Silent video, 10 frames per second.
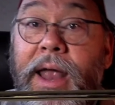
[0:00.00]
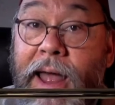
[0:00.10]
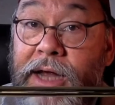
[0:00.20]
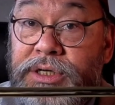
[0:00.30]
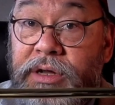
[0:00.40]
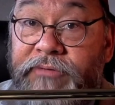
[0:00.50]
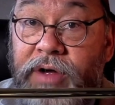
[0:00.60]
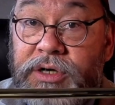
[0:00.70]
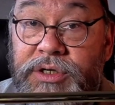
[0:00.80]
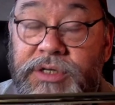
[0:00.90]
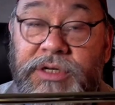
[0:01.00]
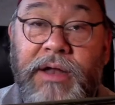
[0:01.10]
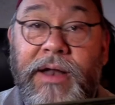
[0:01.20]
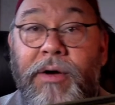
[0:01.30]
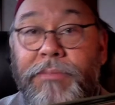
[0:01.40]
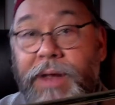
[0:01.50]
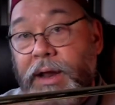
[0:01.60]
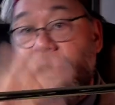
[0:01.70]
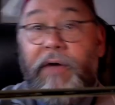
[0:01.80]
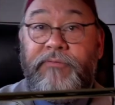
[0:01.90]
actually functions on. Now I'm
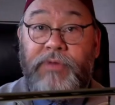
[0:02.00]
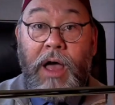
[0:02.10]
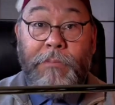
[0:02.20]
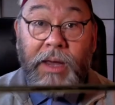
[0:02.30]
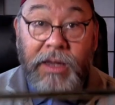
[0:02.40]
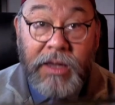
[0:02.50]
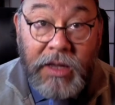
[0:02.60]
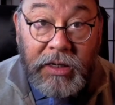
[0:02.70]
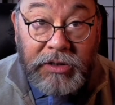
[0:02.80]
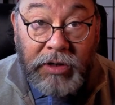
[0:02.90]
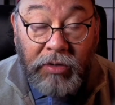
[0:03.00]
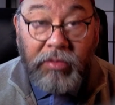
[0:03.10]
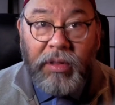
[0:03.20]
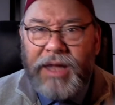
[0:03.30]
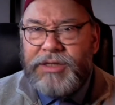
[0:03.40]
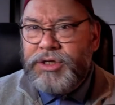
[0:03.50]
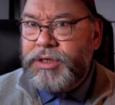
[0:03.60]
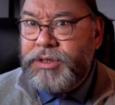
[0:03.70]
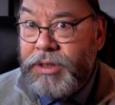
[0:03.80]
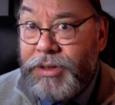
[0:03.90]
getting off topic, so let's
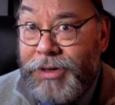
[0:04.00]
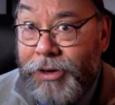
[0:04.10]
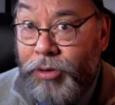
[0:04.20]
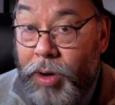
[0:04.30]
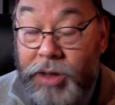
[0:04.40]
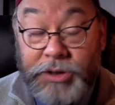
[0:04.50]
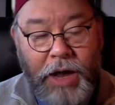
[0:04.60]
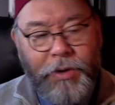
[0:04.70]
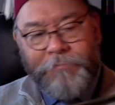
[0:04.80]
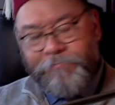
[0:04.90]
just continue on, shall we?